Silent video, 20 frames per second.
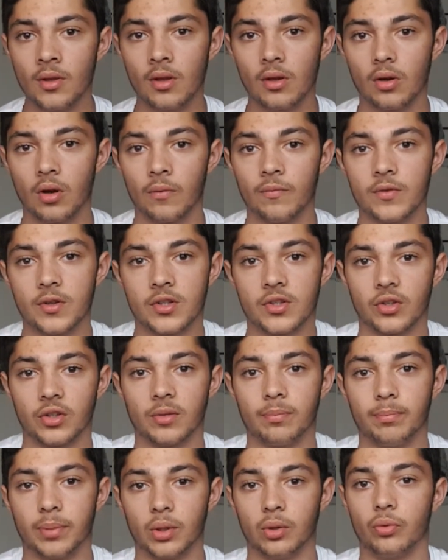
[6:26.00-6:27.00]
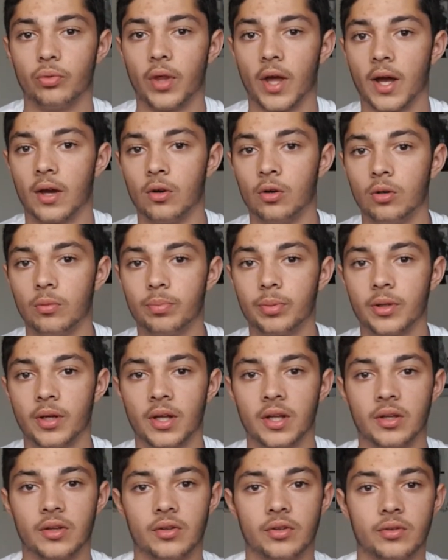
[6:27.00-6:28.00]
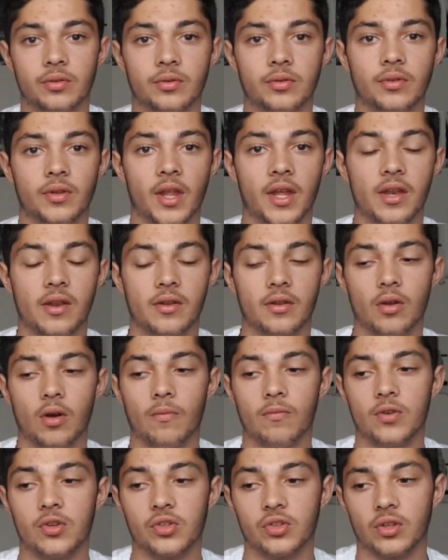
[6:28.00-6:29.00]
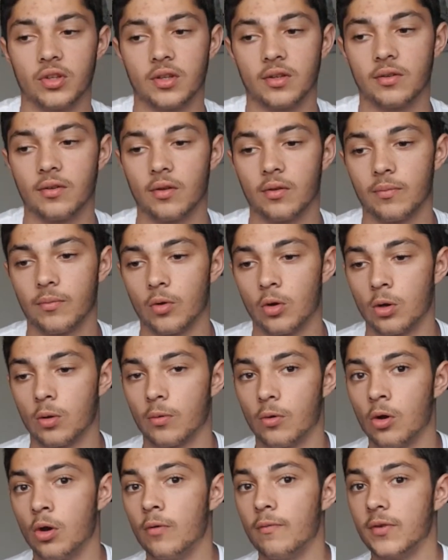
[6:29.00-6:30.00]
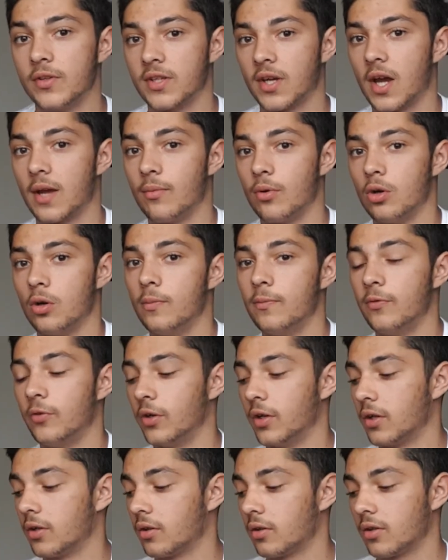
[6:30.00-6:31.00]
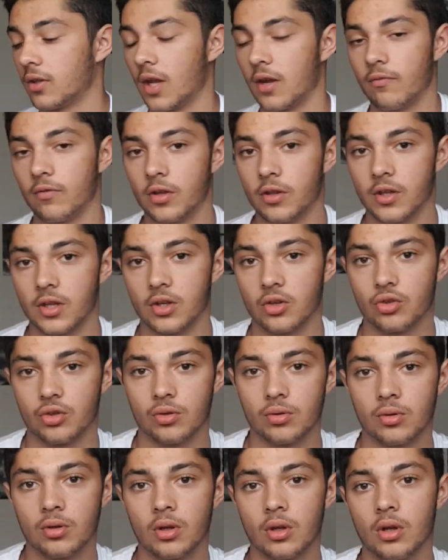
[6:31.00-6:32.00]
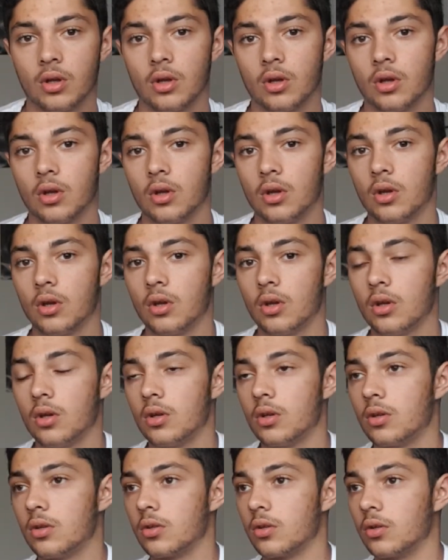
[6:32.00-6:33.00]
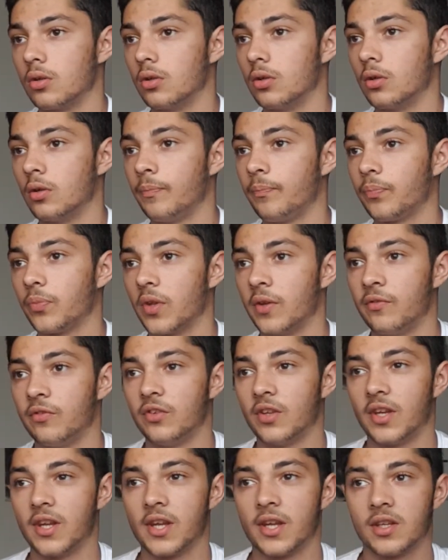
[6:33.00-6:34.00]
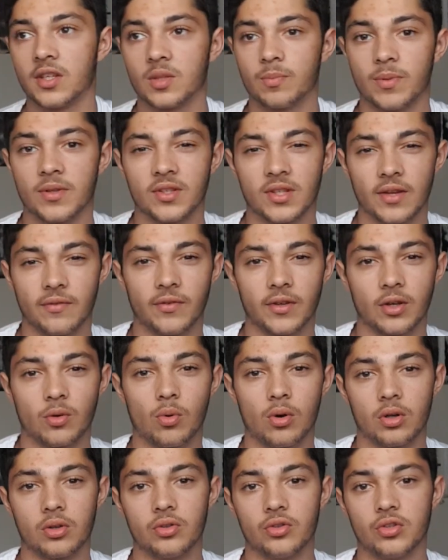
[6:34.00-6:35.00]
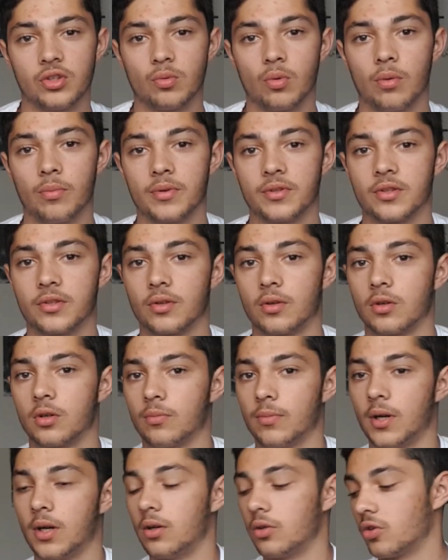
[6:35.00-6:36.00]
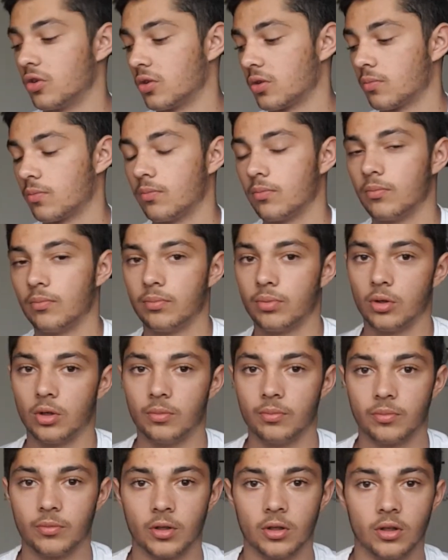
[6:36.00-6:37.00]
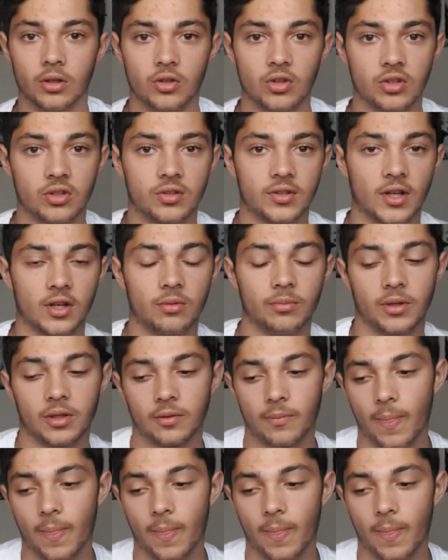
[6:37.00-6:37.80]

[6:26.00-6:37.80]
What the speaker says: obviously build that up, and then obviously over time hopefully get rid of the issue. So if there's any specific ones you want me to talk about, just put them there, just tell me,